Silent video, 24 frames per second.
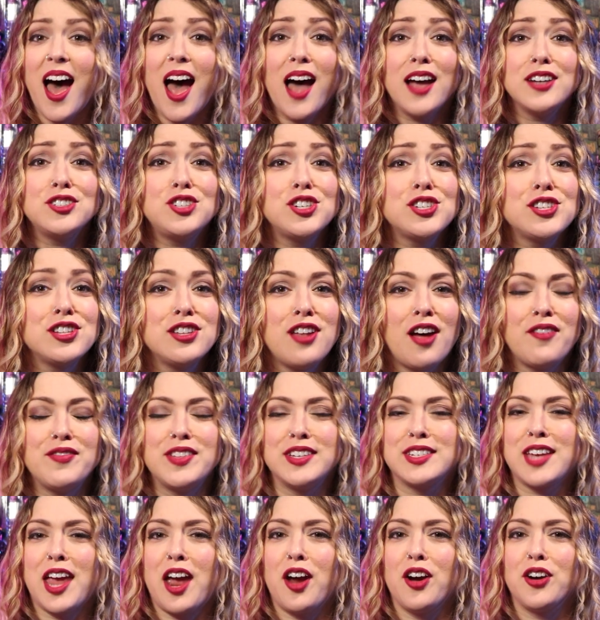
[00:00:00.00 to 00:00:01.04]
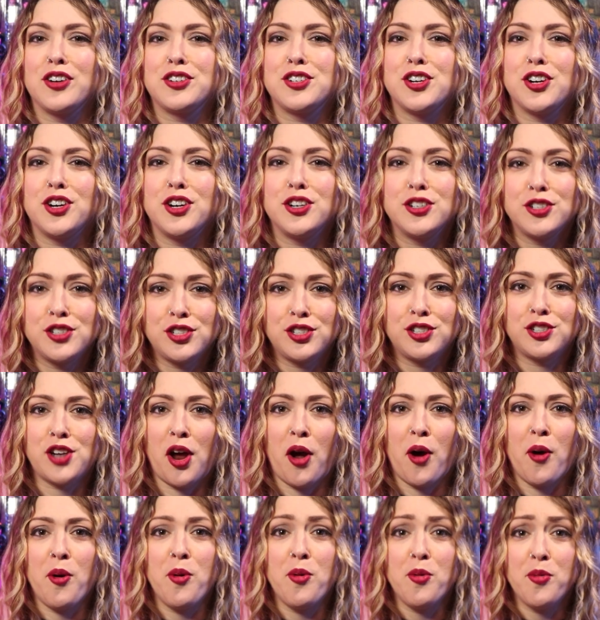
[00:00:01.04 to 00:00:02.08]
I just love this character
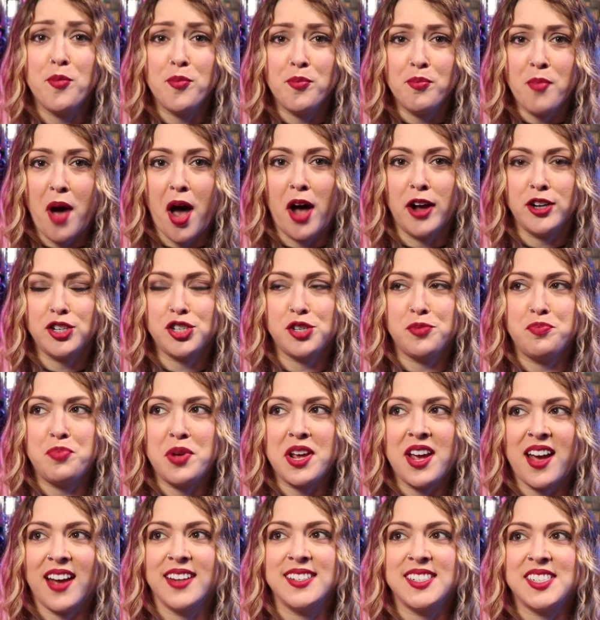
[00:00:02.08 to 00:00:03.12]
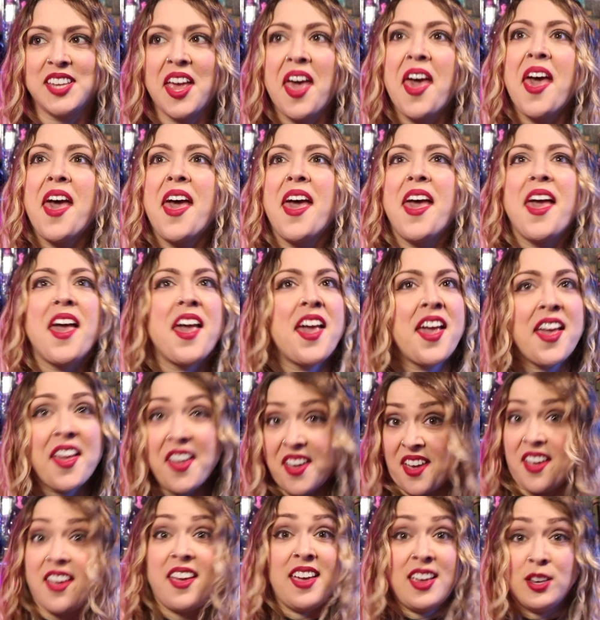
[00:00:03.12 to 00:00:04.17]
so much because
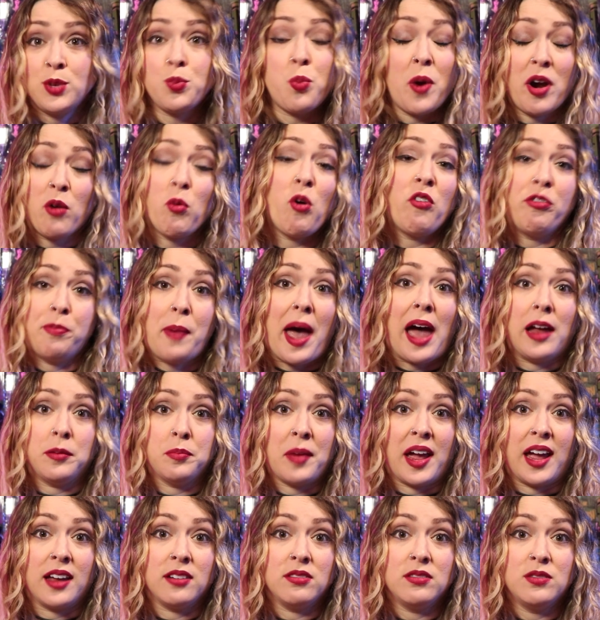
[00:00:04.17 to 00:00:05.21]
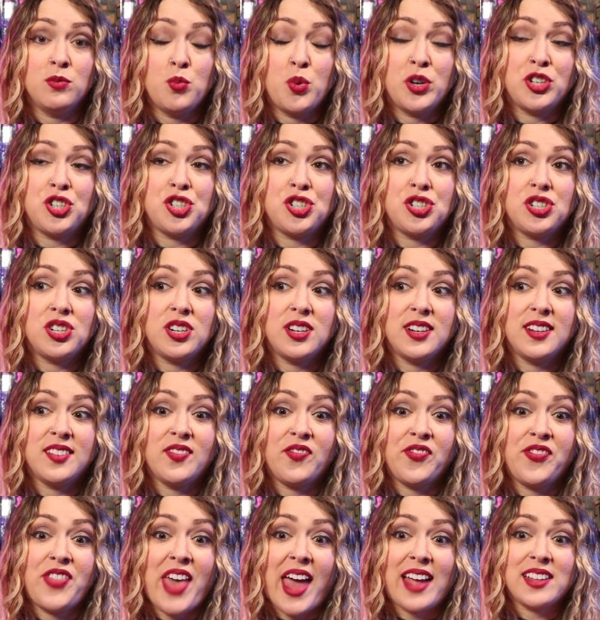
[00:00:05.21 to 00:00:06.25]
he's Werewolf Batman, which
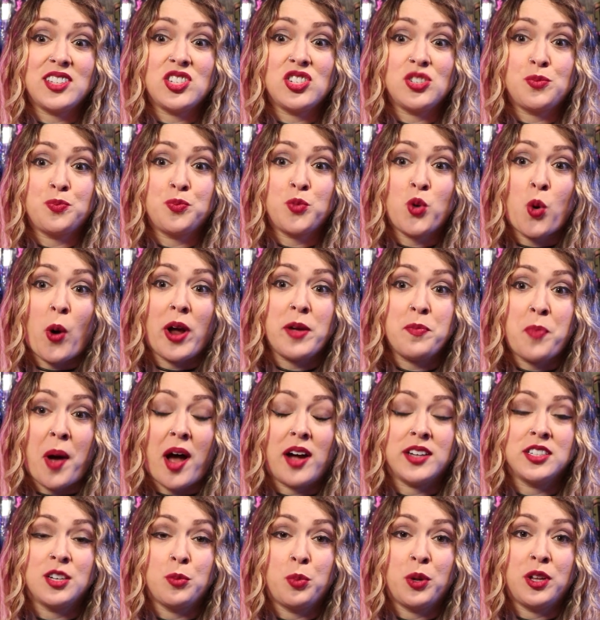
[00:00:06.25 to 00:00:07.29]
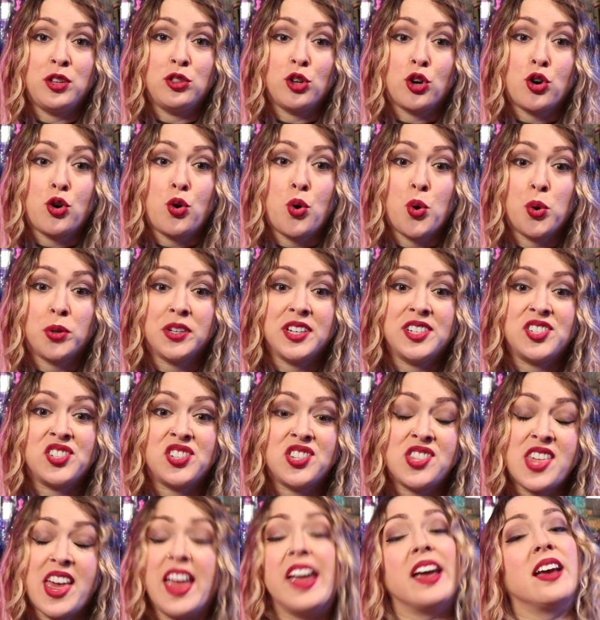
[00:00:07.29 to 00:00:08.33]
that's quite possibly the coolest
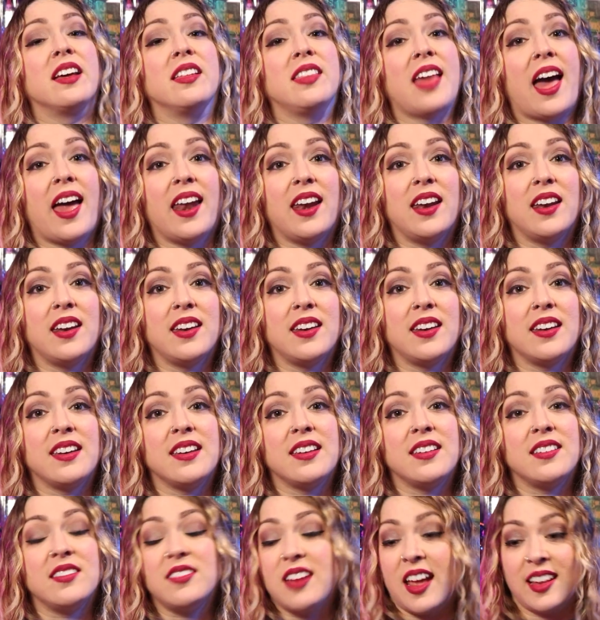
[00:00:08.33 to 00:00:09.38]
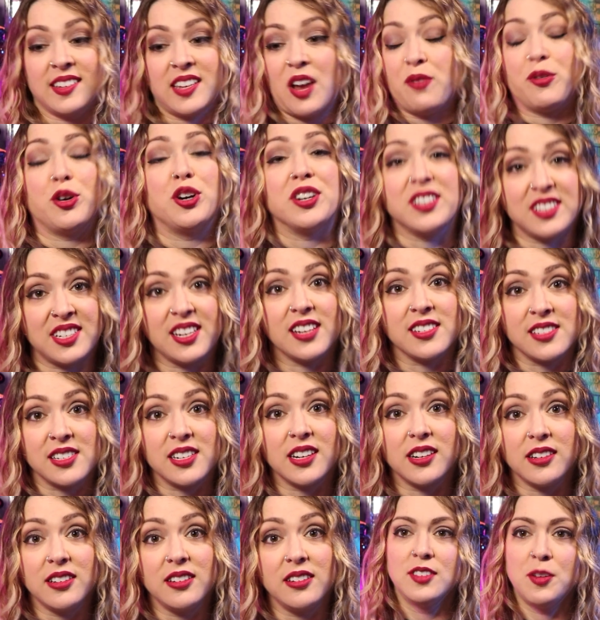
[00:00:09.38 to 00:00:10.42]
thing that has ever
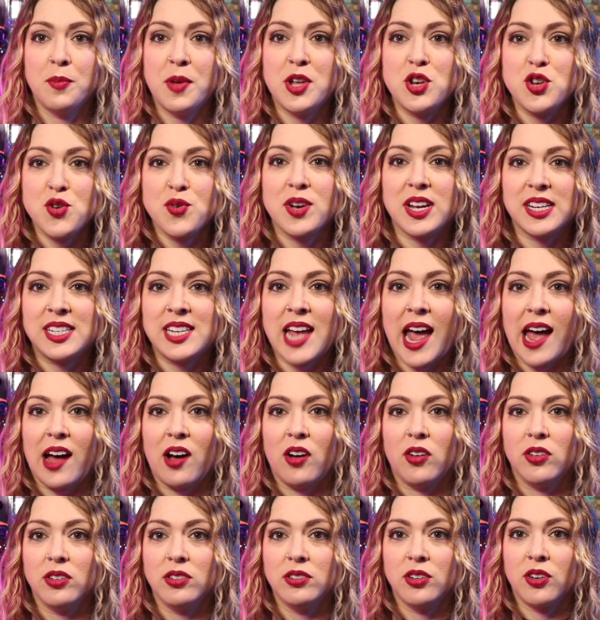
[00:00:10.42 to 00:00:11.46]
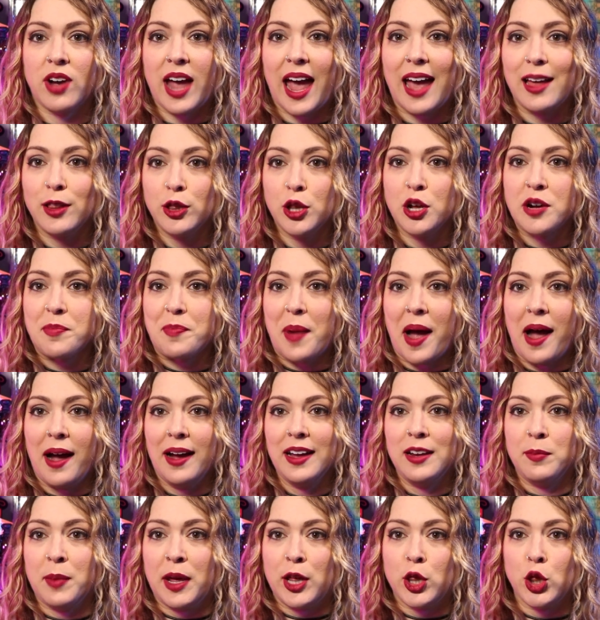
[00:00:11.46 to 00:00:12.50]
existed. I mean, you could tell, okay? Look
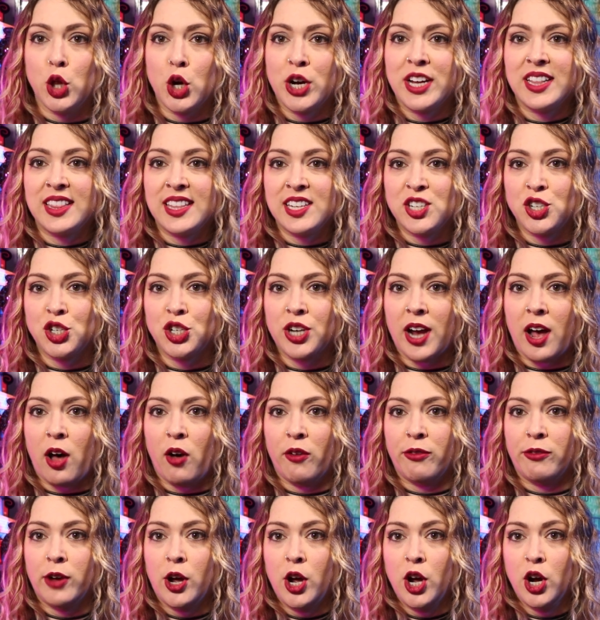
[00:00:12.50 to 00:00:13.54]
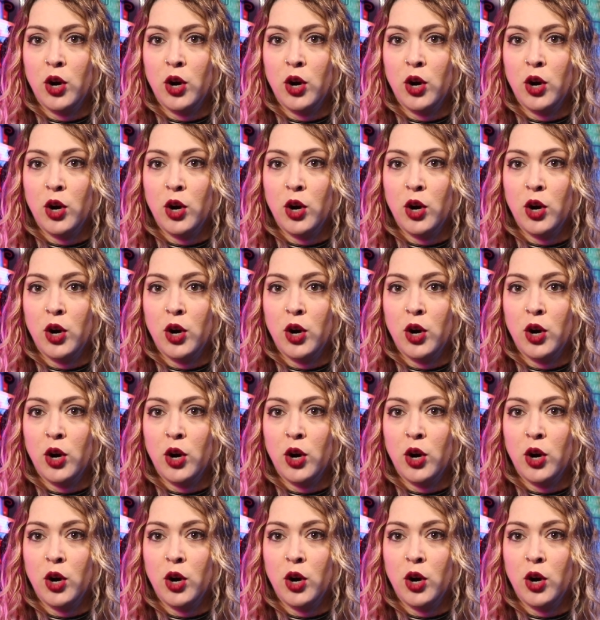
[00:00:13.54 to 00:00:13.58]
behind me, look at this shelf.